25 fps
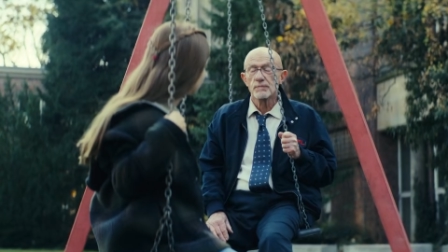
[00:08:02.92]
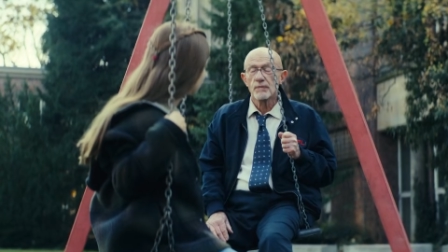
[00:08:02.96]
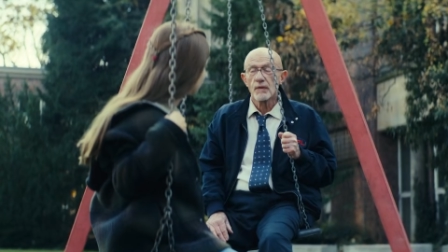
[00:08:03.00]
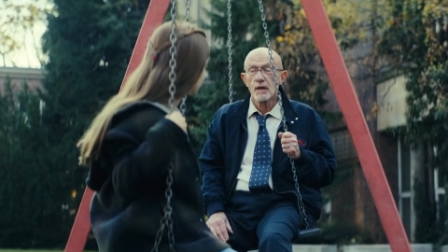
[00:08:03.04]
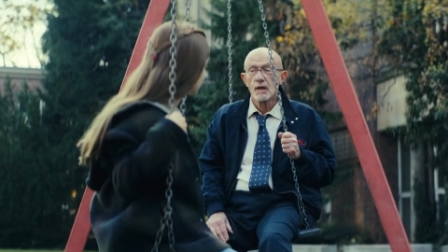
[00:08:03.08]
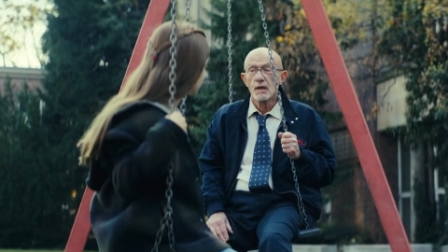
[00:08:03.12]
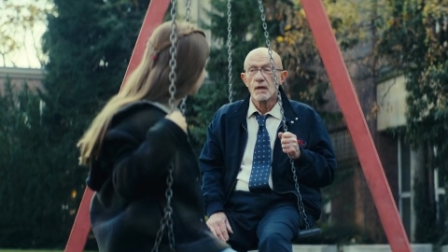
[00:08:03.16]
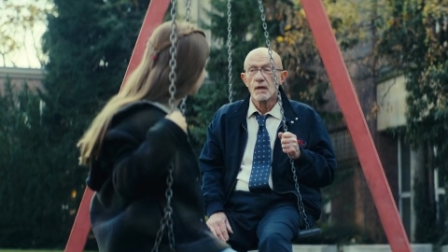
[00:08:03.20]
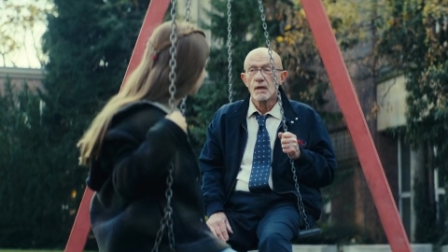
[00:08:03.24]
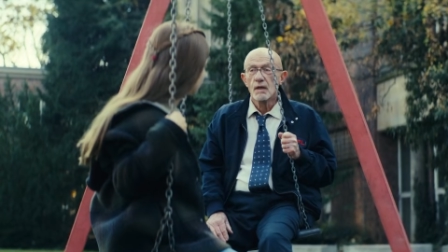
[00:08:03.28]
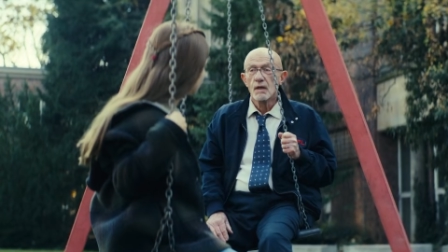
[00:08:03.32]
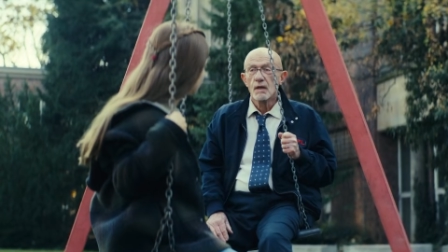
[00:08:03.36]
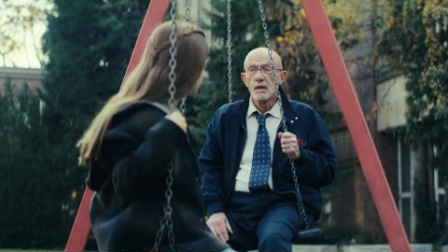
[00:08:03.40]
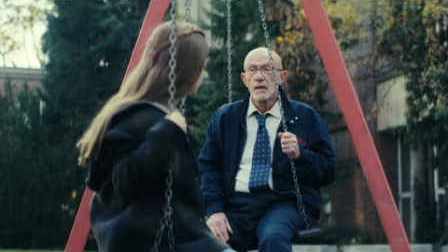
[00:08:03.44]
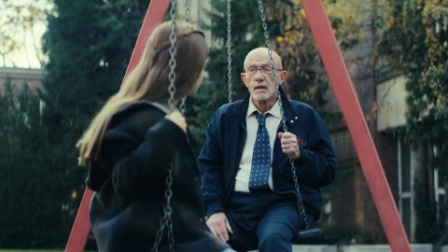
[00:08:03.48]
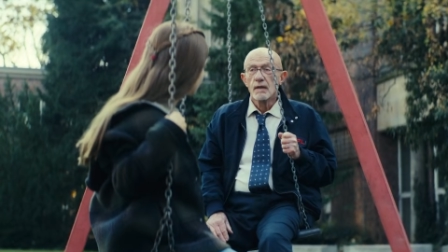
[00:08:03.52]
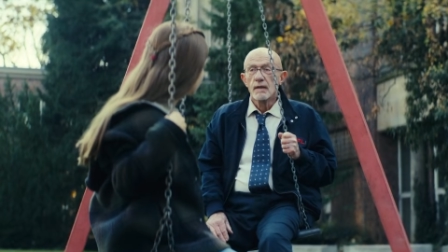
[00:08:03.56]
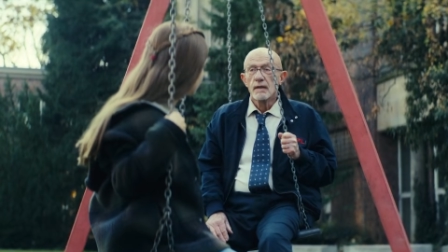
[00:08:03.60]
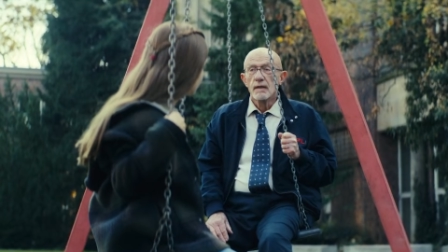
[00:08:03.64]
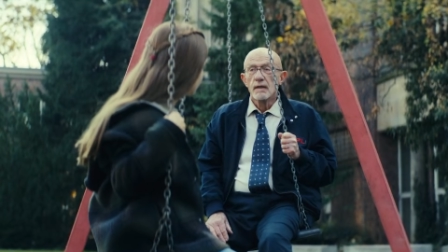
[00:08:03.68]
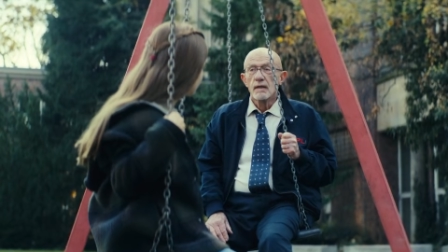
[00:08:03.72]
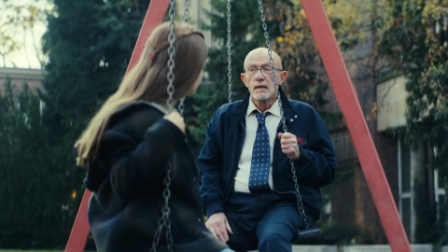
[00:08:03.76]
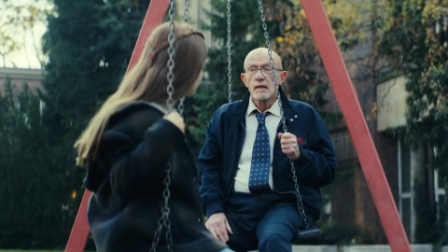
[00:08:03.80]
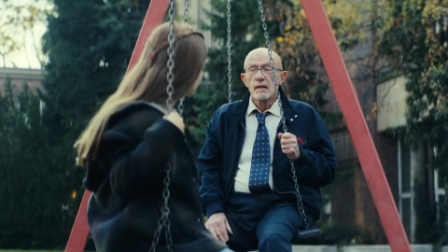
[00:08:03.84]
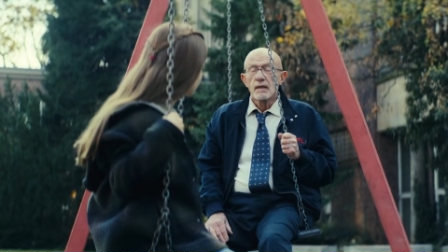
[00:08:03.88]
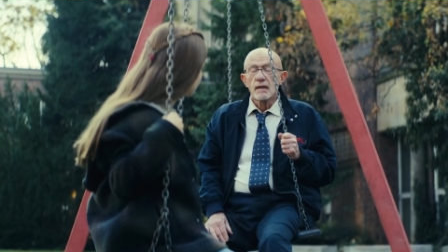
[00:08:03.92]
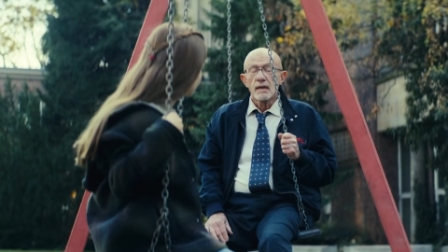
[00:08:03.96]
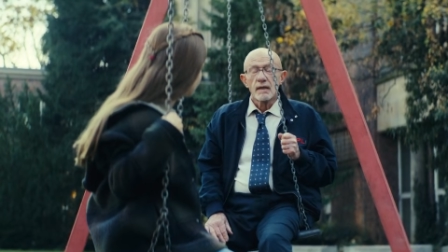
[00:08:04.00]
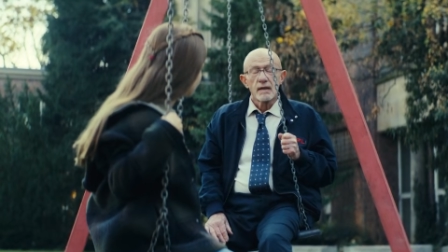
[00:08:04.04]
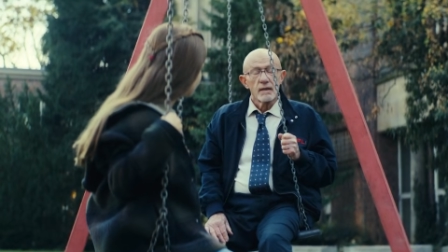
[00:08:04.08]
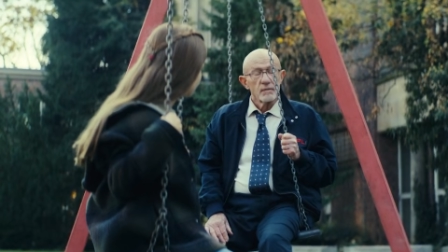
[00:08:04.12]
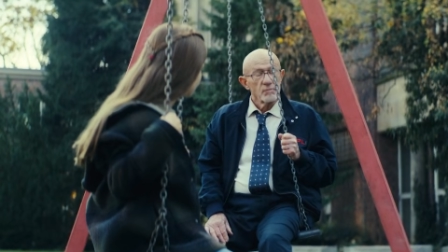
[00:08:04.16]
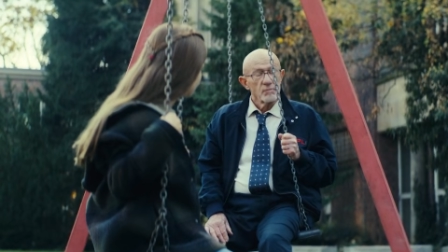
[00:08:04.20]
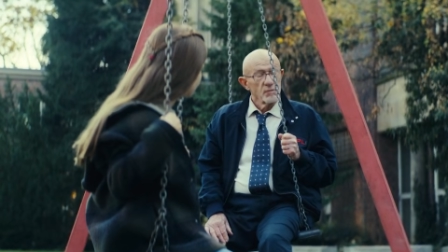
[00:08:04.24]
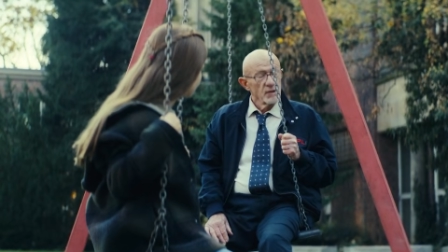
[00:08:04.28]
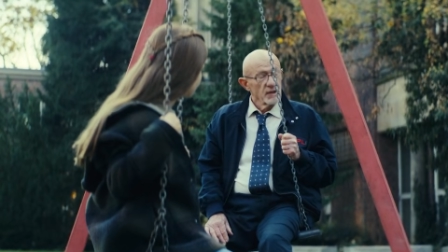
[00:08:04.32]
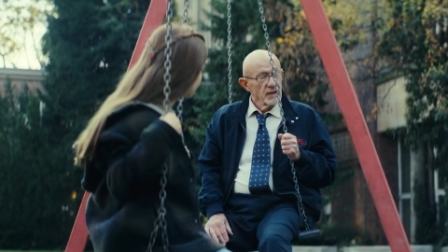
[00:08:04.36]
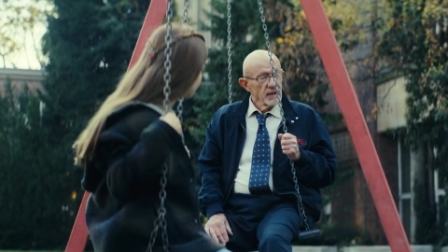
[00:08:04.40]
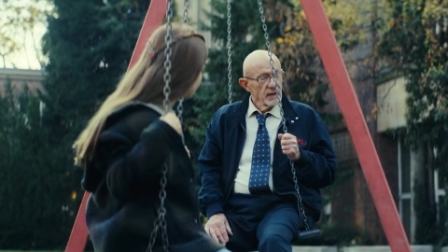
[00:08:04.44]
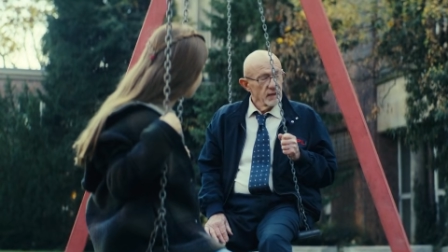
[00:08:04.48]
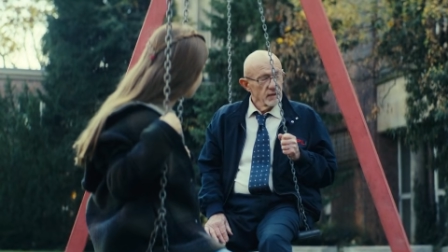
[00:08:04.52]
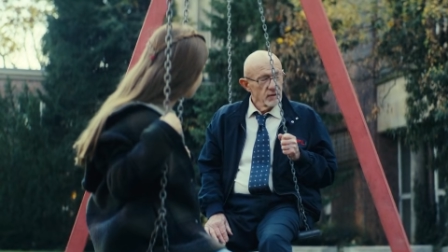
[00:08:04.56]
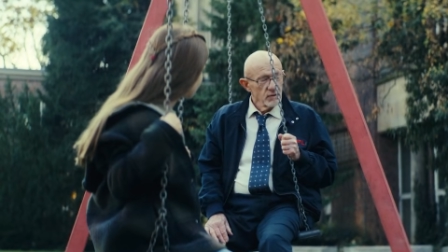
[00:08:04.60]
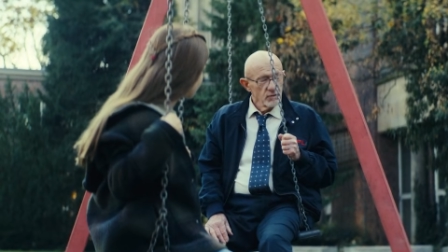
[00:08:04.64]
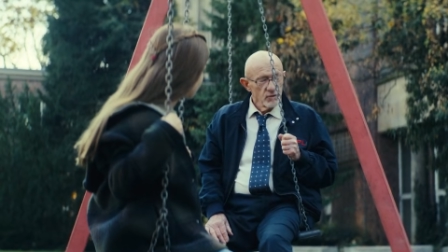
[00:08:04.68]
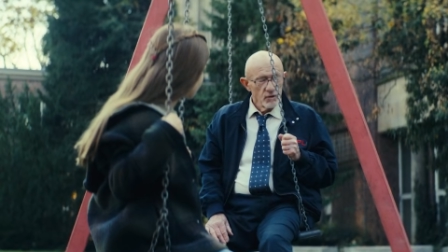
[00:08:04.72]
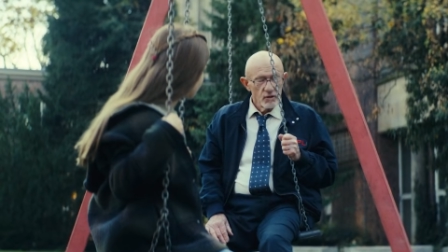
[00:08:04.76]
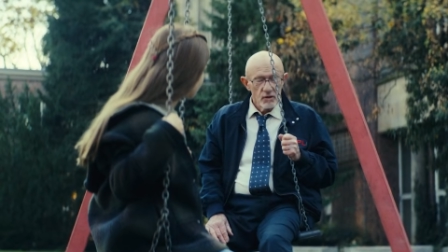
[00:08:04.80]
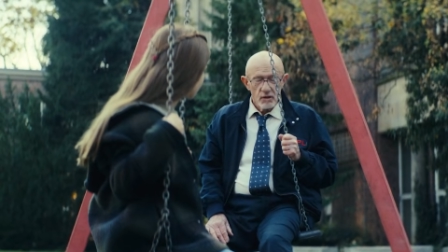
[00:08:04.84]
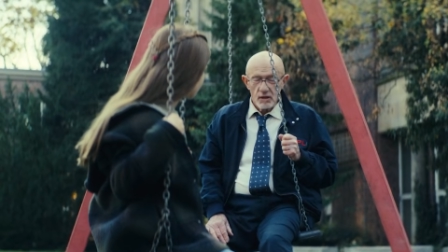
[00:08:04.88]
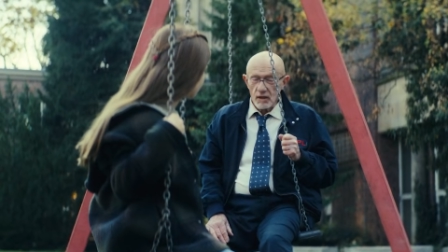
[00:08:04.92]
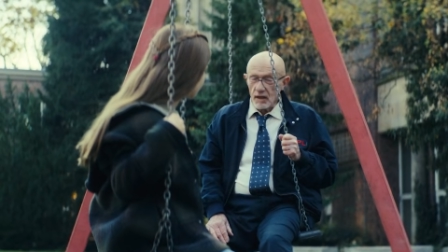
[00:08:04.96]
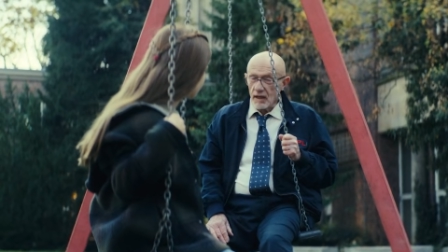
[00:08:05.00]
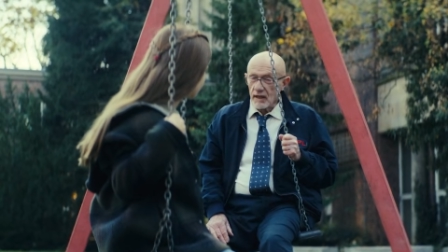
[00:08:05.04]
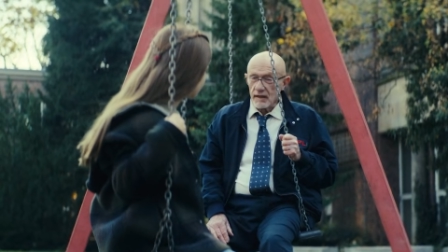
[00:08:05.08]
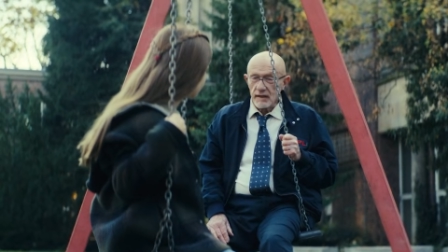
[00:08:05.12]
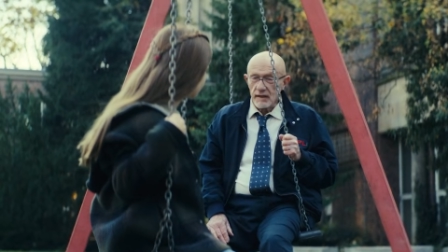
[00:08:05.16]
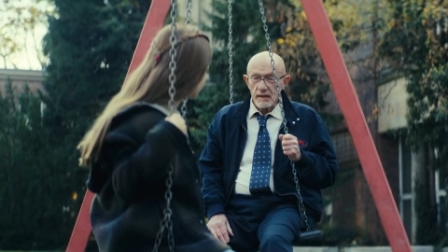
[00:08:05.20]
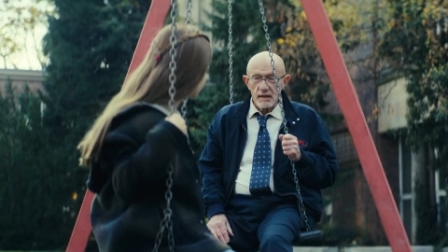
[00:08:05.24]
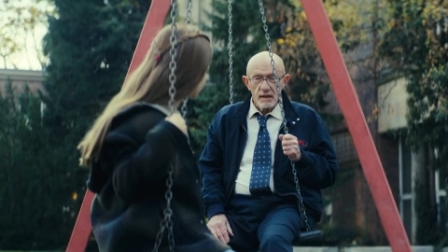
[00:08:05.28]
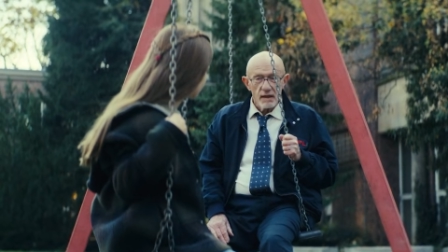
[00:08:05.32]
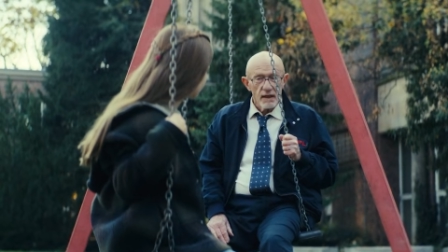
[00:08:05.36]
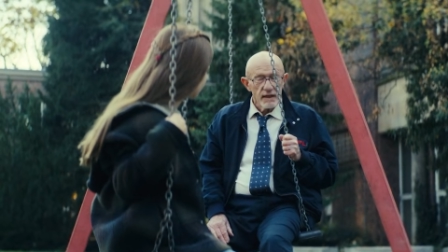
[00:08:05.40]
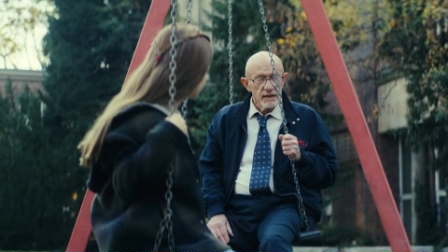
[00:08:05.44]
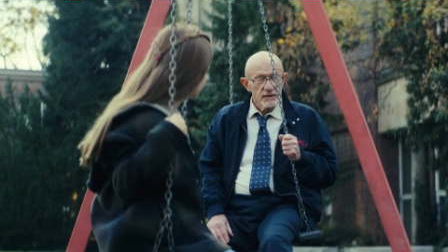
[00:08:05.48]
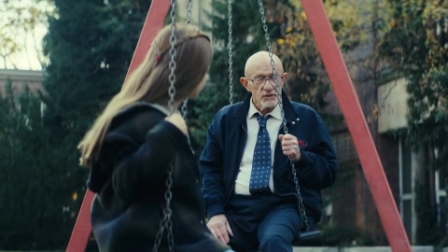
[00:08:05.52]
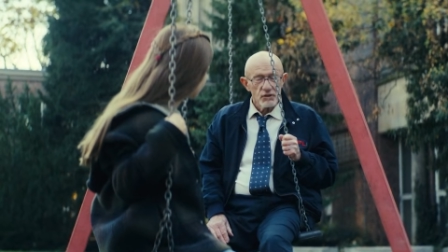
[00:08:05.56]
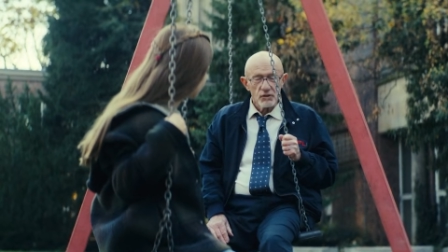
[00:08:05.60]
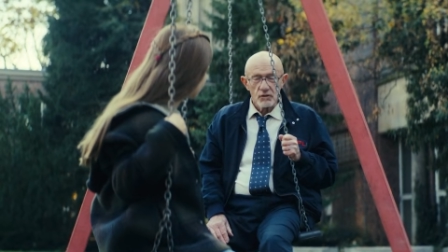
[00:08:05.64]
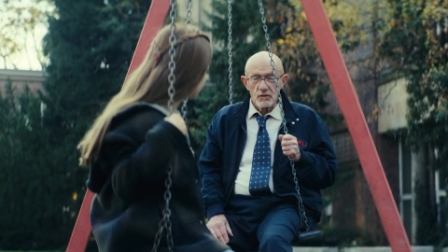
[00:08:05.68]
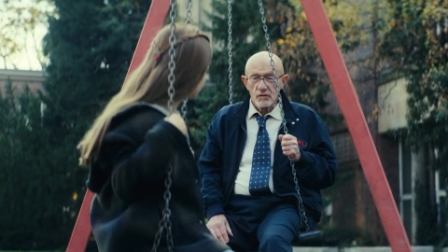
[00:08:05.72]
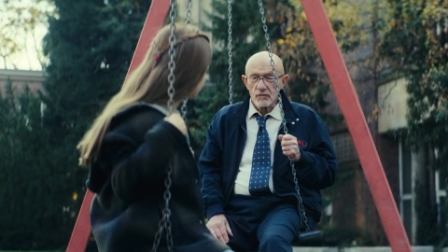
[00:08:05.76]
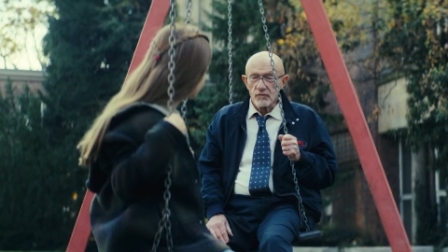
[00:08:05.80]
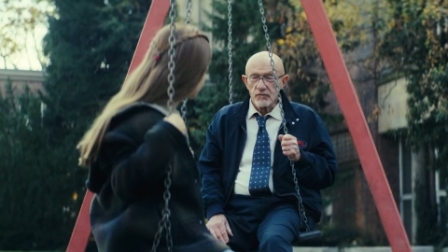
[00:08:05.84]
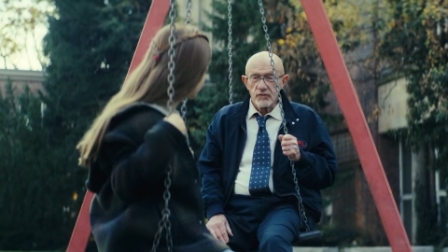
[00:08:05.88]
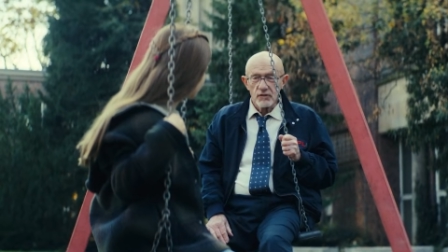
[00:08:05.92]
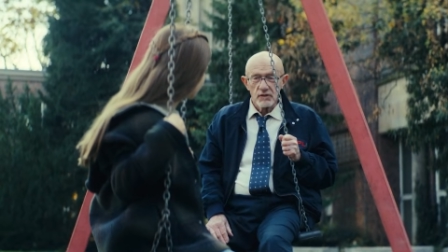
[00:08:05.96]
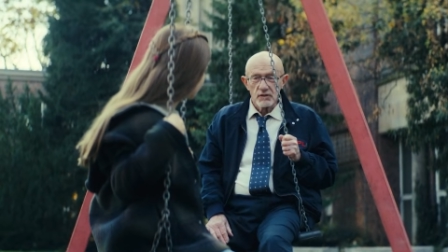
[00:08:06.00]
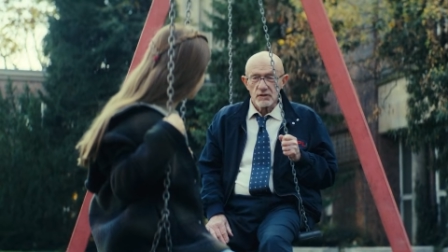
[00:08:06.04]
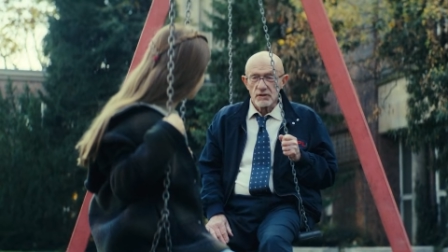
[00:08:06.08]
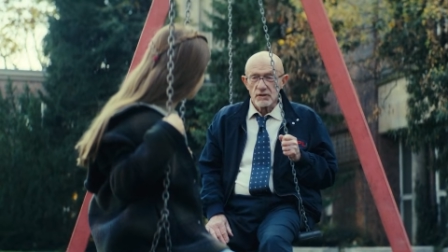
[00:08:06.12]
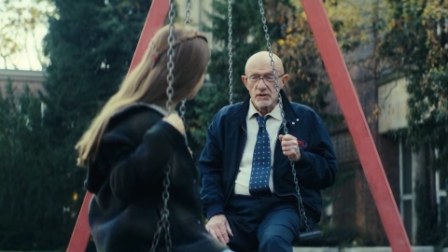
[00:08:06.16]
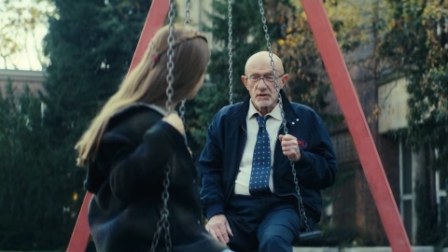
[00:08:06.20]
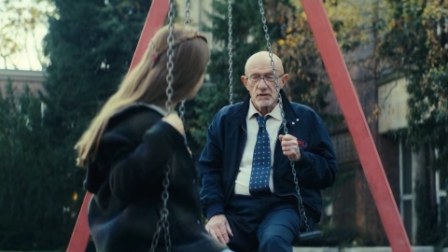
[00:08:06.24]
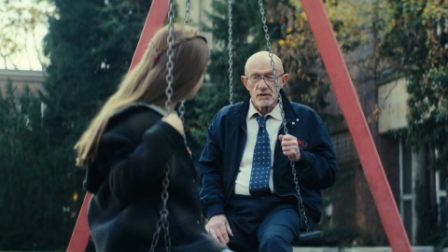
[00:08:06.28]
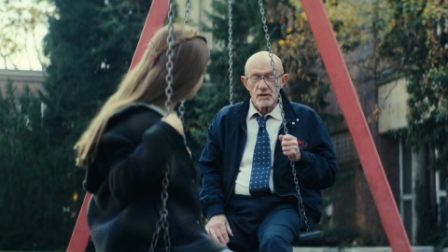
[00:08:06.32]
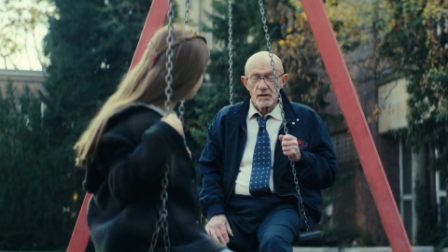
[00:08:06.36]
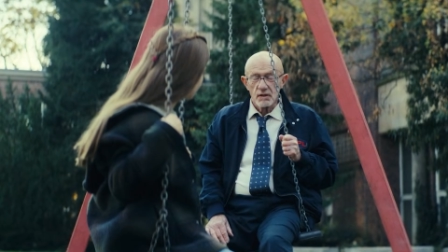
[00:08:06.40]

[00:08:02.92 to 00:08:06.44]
Does this mean that you can cross over realities, like walking across